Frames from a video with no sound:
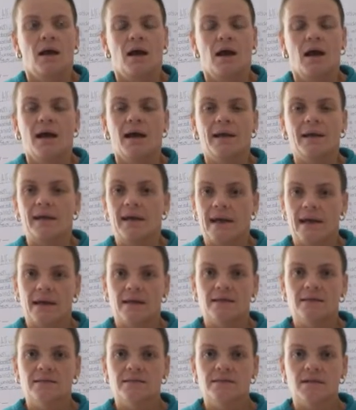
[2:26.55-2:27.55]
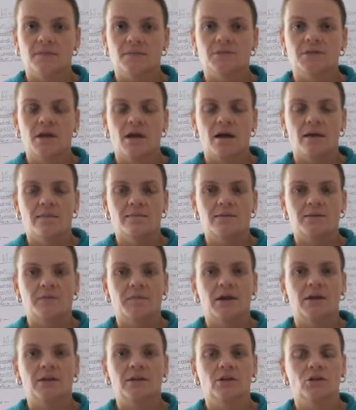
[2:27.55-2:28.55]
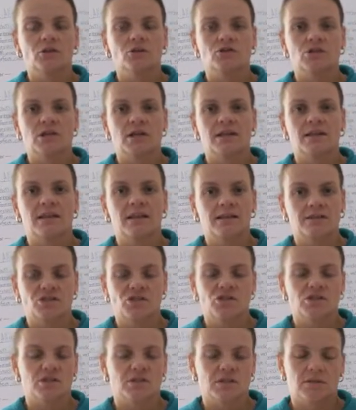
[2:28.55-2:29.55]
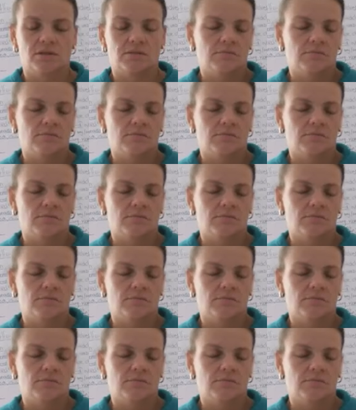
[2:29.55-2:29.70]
I add it sometimes, but usually they just